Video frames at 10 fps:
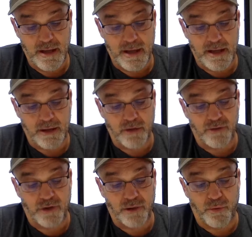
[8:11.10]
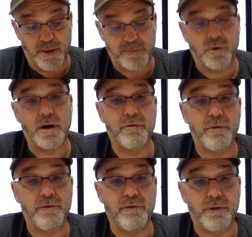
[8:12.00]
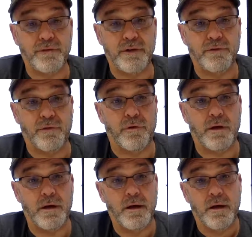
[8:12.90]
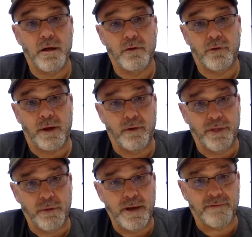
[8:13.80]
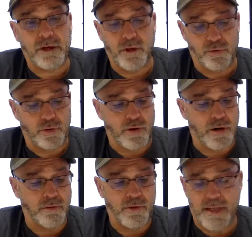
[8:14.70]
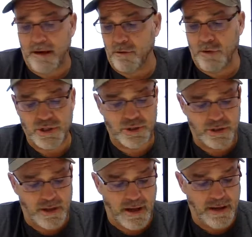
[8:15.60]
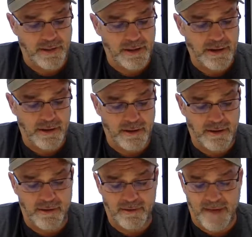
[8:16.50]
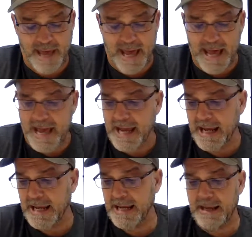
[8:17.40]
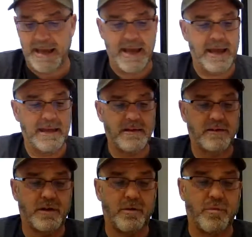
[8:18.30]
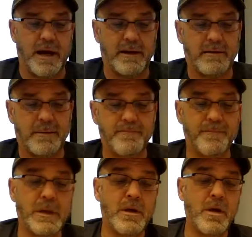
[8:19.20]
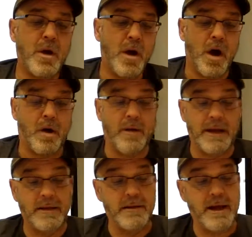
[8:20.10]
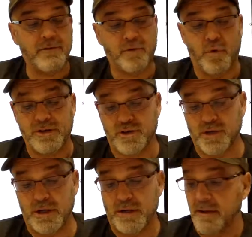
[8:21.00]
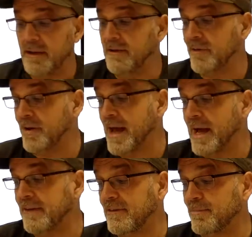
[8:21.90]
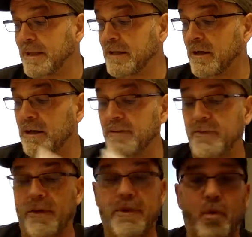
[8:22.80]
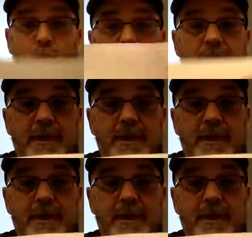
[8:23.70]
and it goes all the way up to 154. So I don't think we have to go long with that question. I think it is A. A is correct. All right, next question. These are nice because they're one of